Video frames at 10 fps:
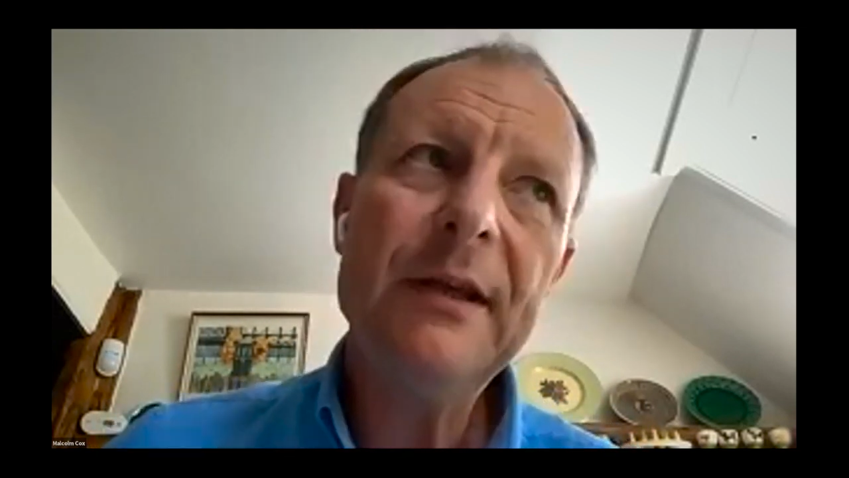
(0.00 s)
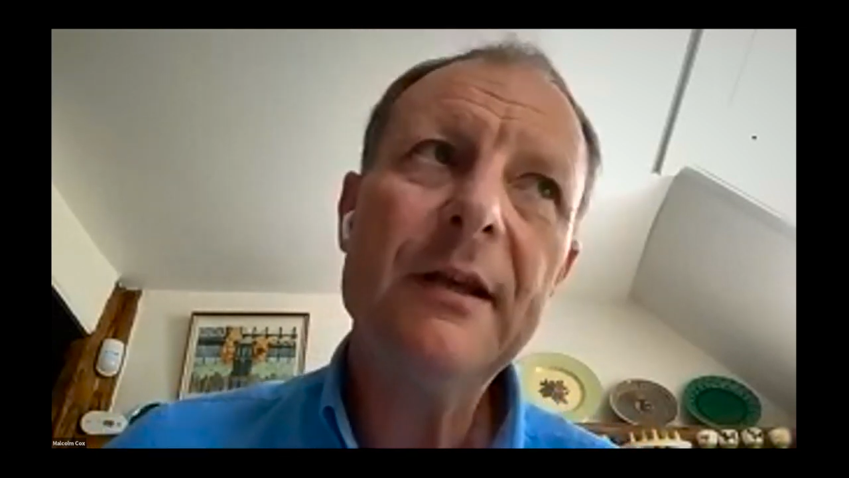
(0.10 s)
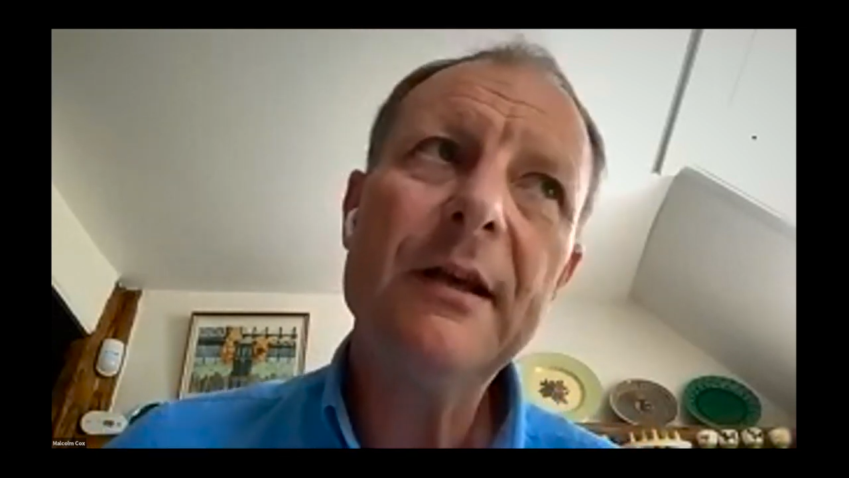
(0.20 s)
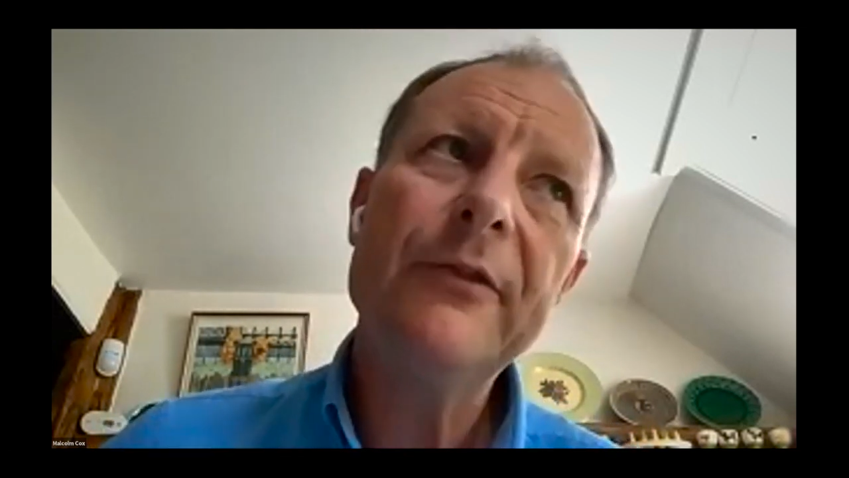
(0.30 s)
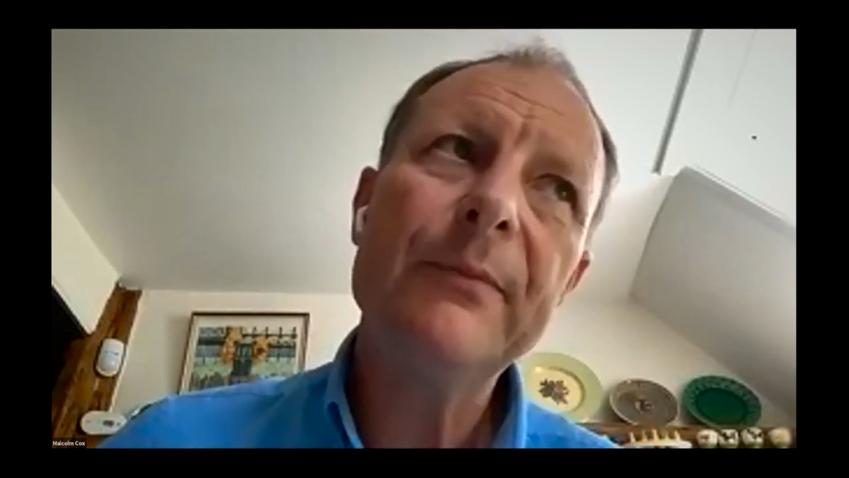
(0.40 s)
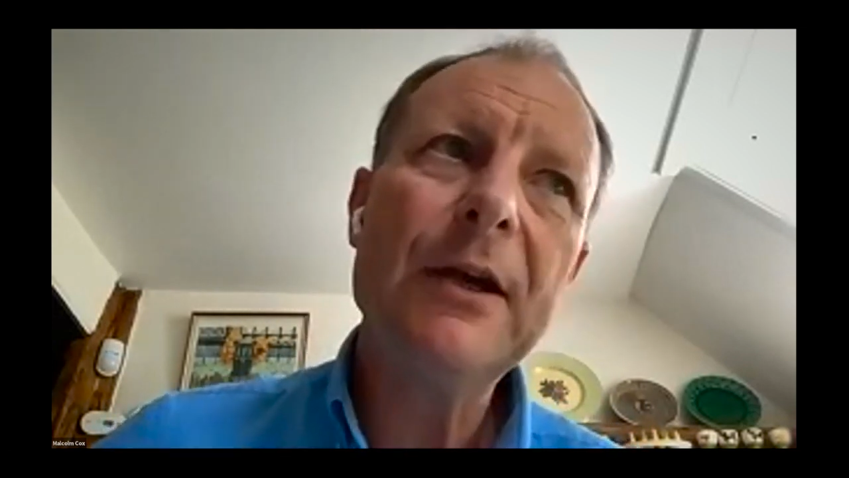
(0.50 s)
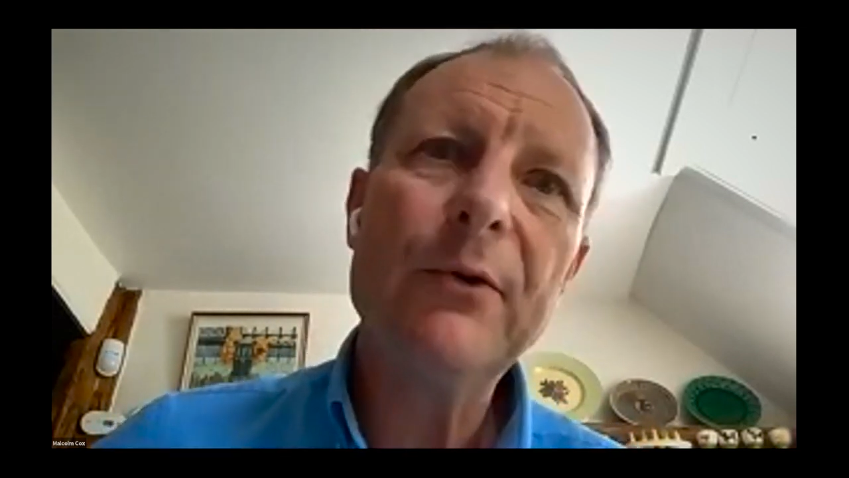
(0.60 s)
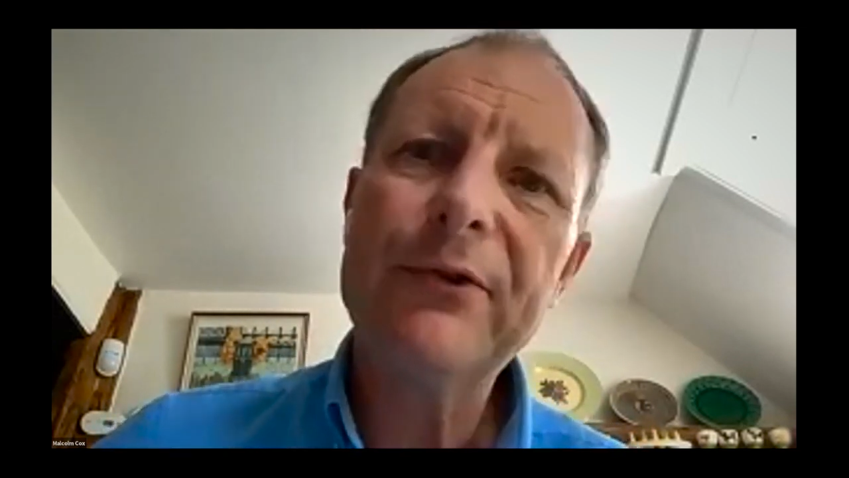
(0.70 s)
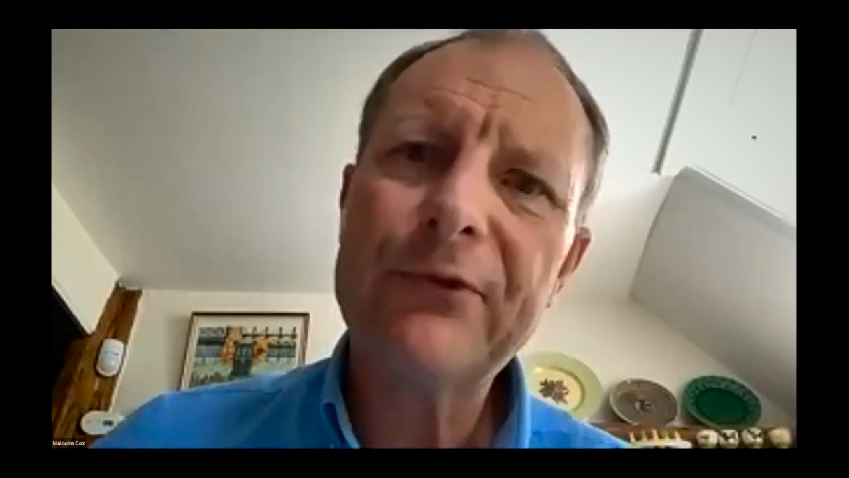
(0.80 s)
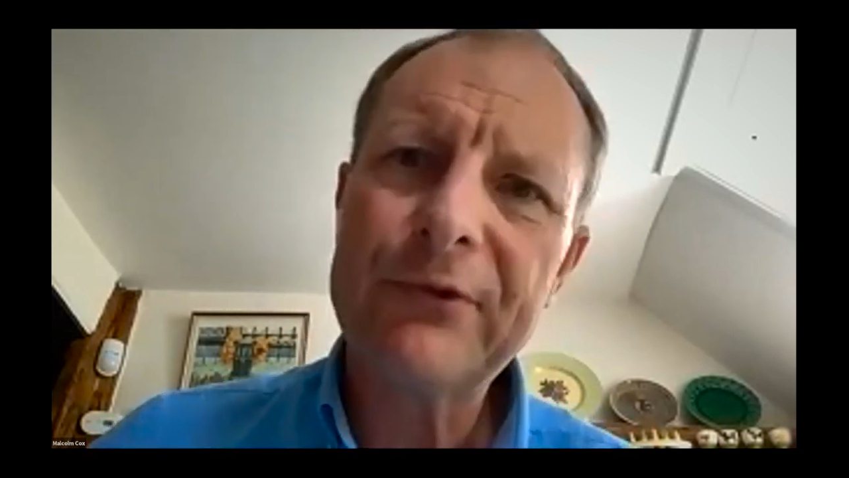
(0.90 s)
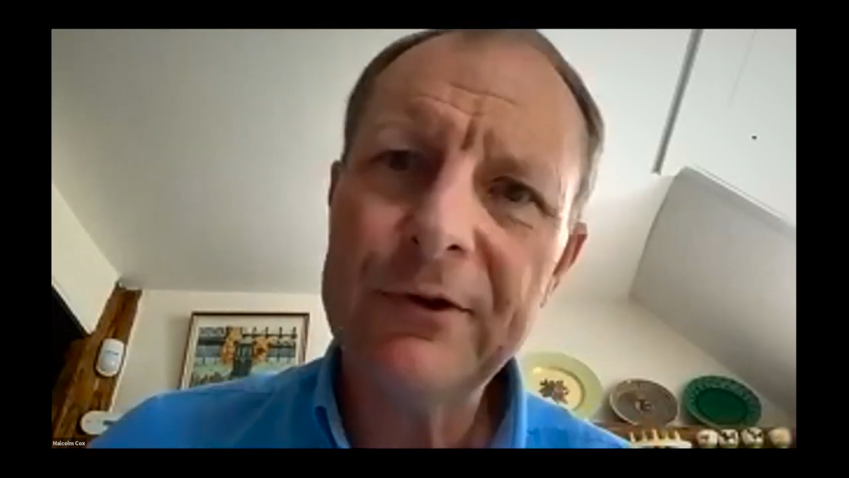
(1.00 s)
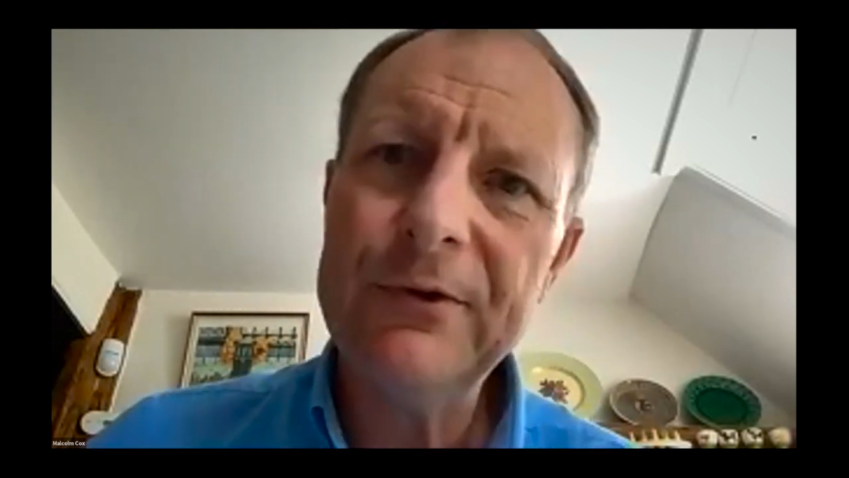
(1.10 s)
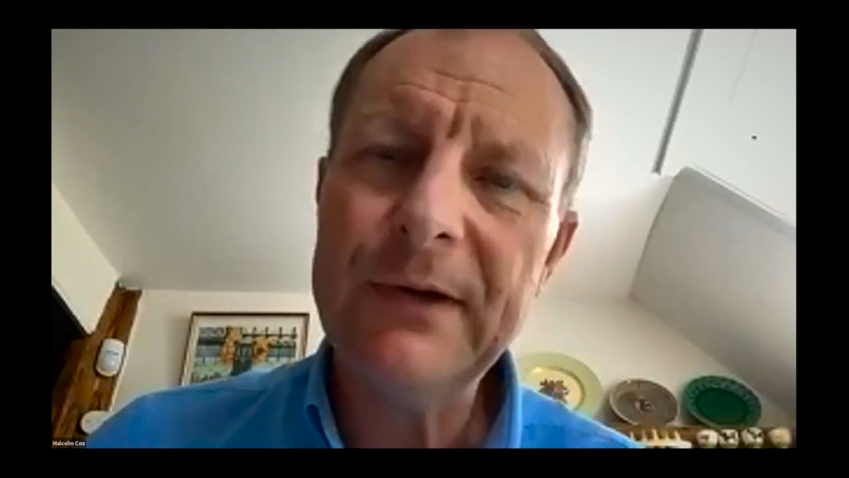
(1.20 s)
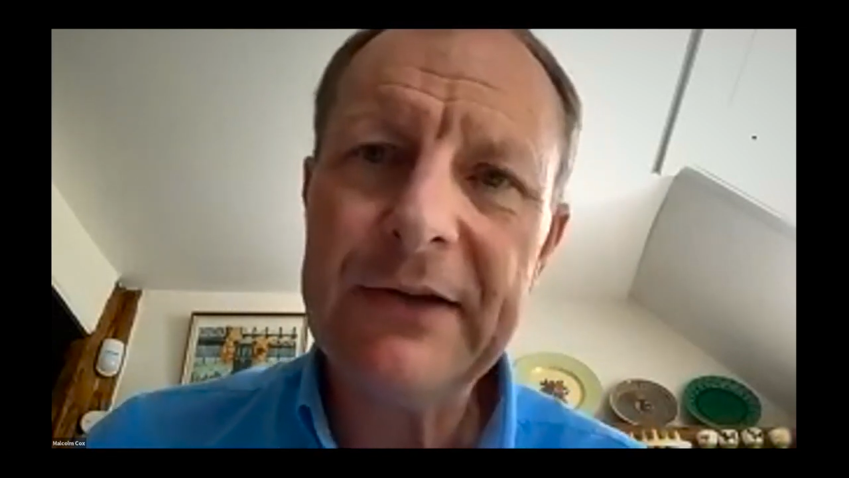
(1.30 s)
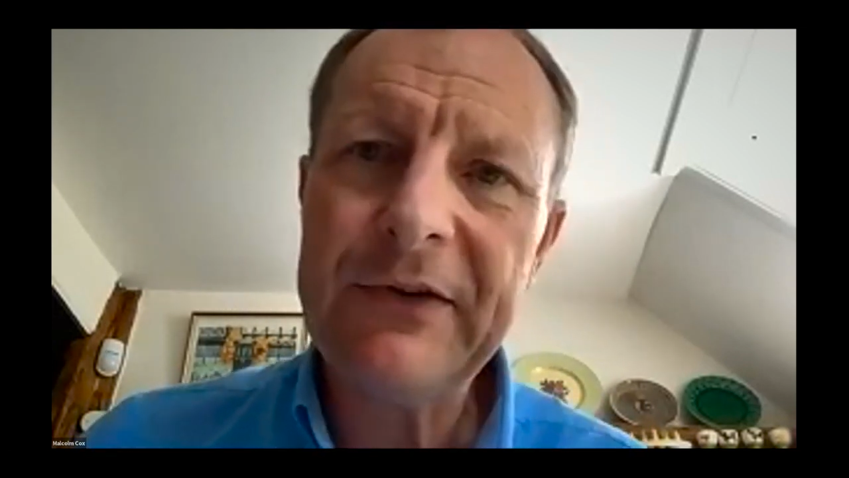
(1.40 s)
as we go through
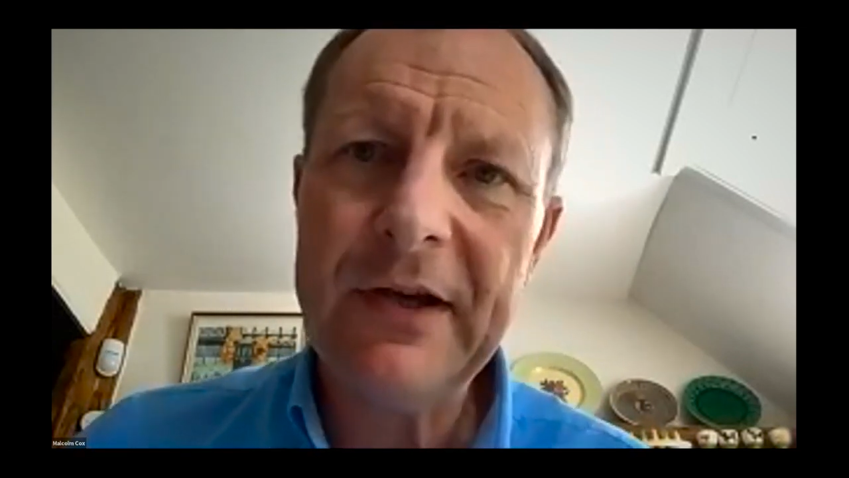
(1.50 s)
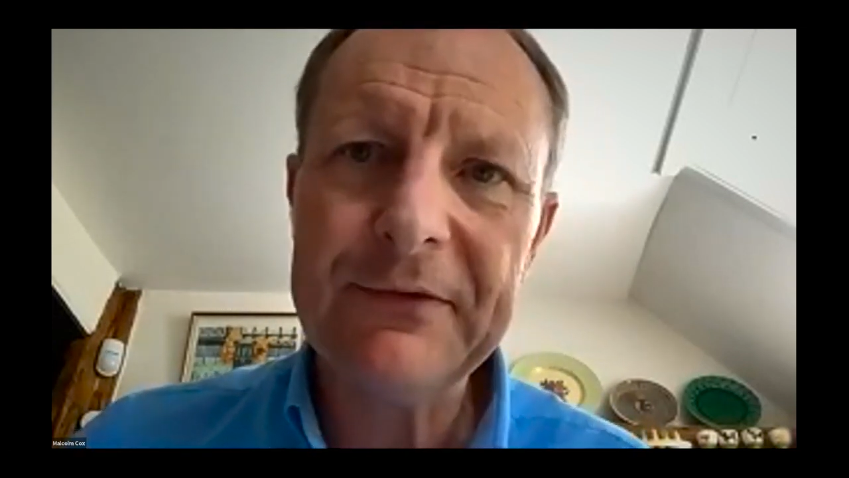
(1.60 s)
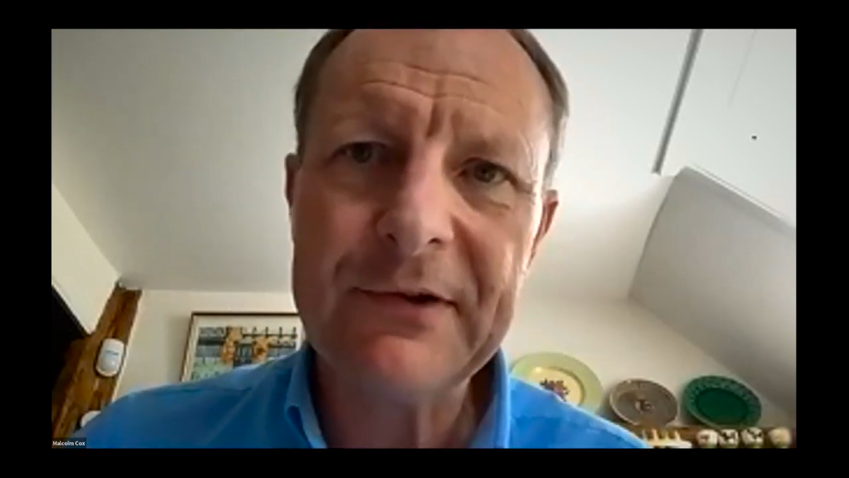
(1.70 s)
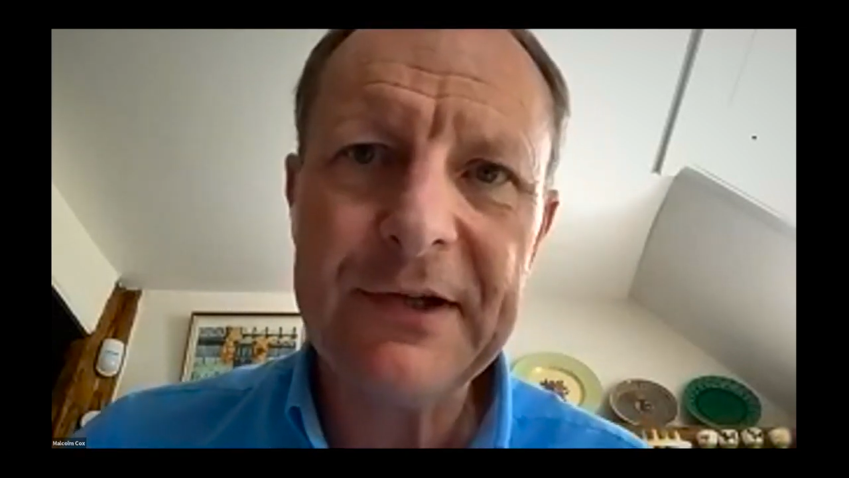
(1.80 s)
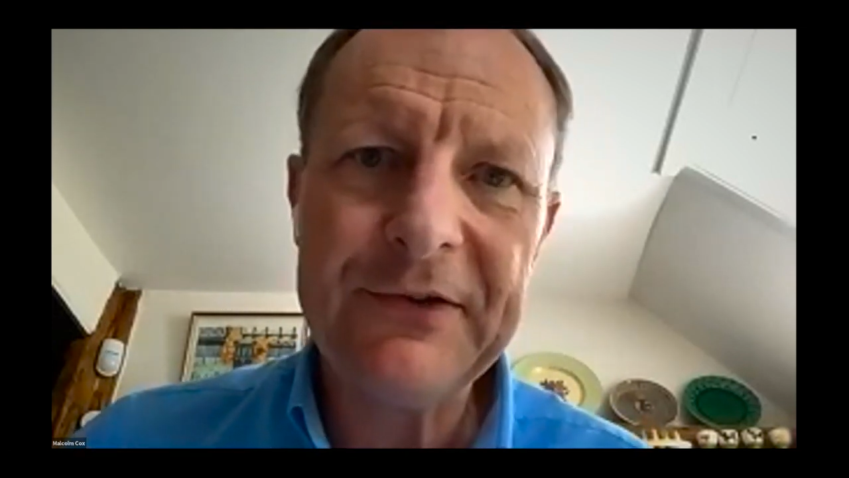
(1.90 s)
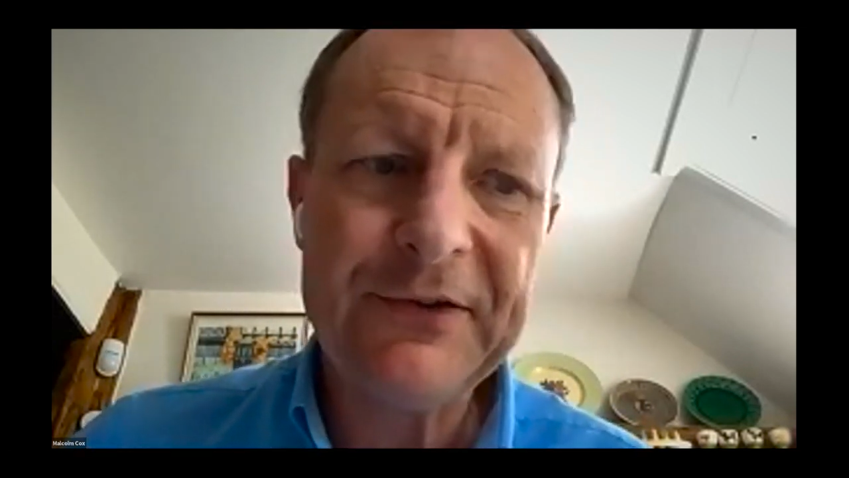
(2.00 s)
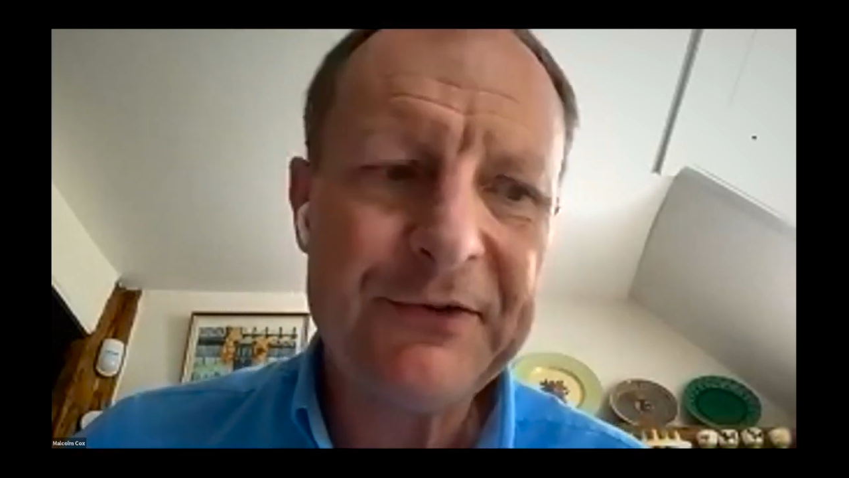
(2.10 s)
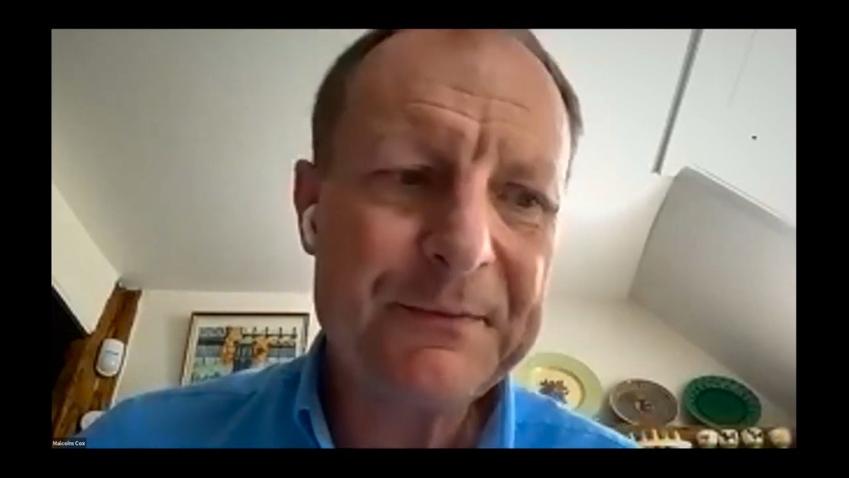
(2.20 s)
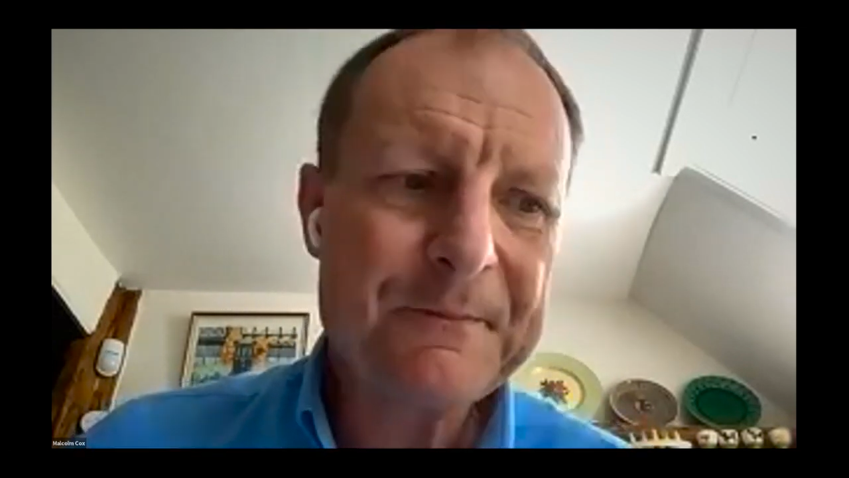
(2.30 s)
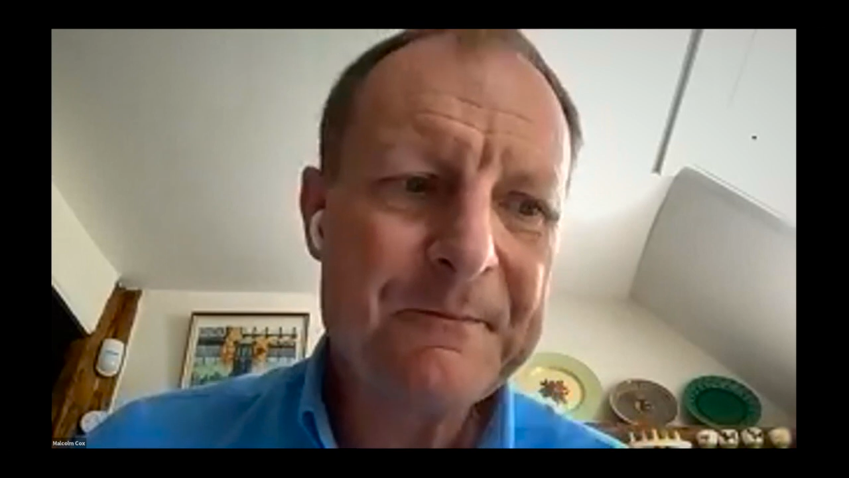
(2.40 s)
our times of crisis,